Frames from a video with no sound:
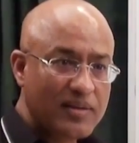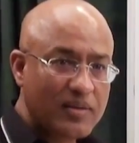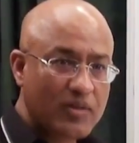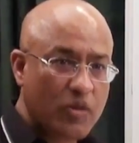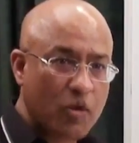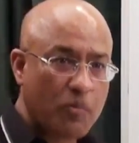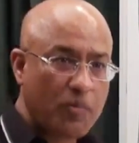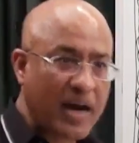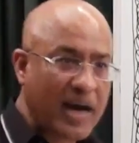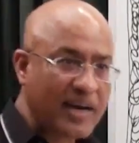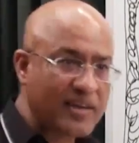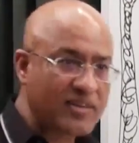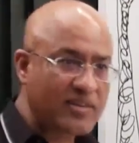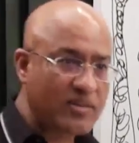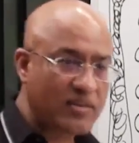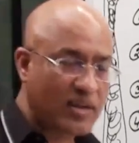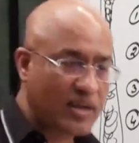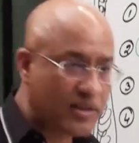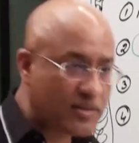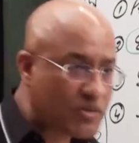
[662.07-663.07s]
So bad
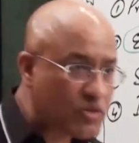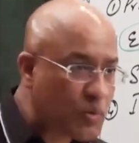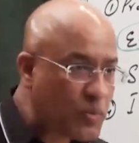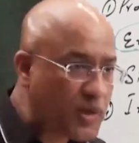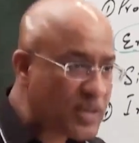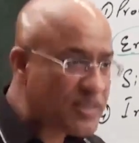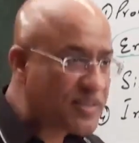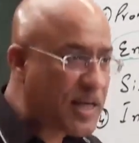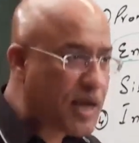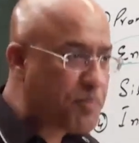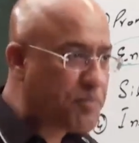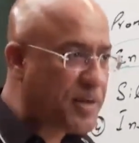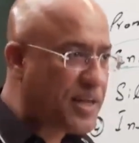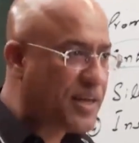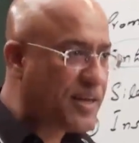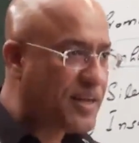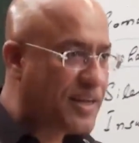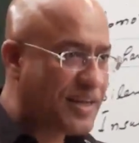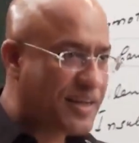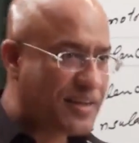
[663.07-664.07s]
is, so what is happening?